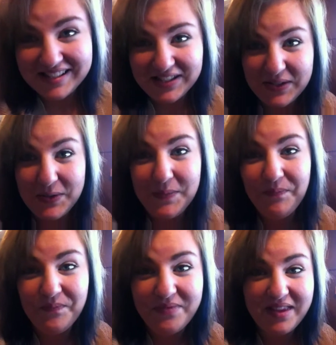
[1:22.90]
So,
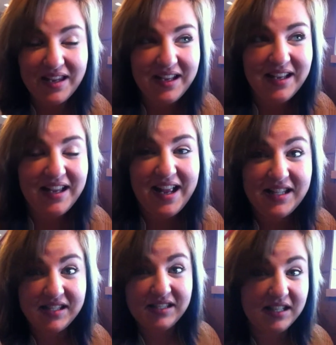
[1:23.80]
so good.
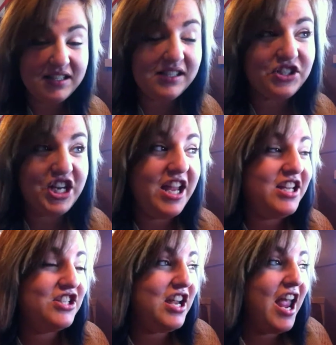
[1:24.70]
It's it's
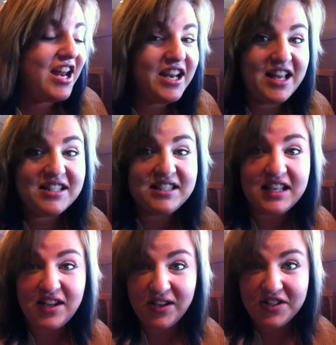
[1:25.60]
change, and it's
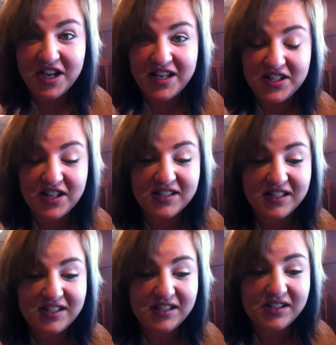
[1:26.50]
a good change because
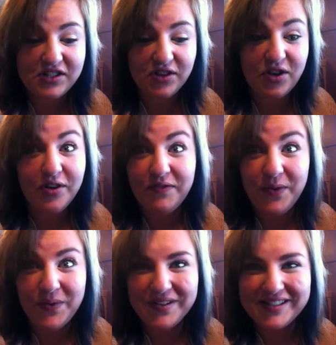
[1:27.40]
it's still good
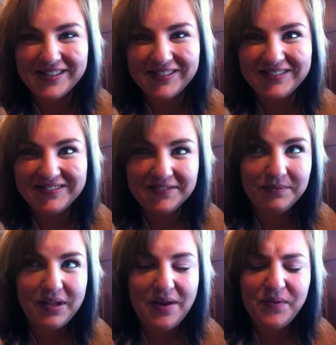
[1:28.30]
food. So,
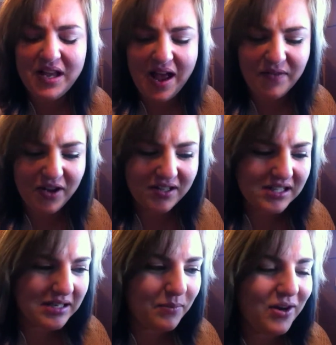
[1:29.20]
and we haven't gone to
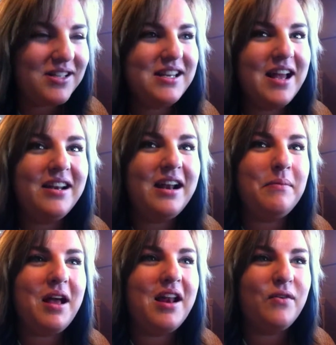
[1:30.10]
Tim Hortons yet, and
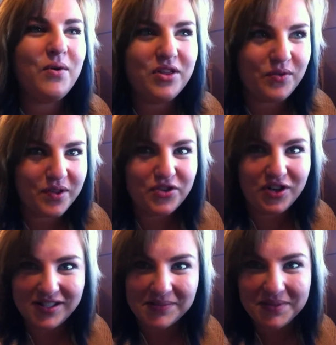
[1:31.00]
I'm kind of going through
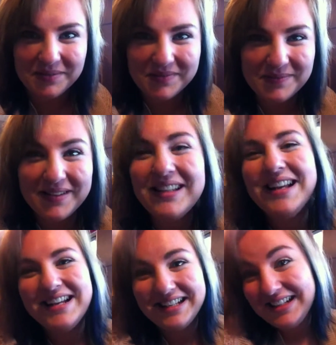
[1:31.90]
withdrawal symptoms, but
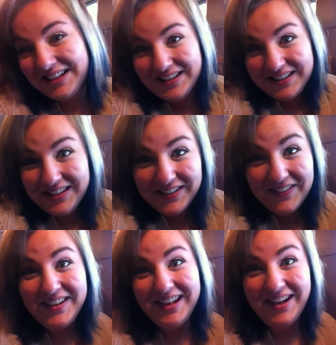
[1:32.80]
whatever.
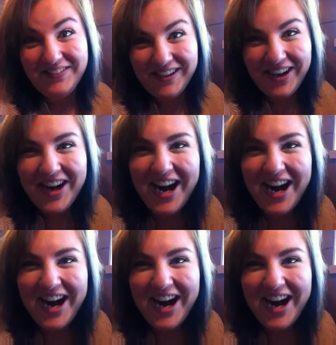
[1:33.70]
Whatever.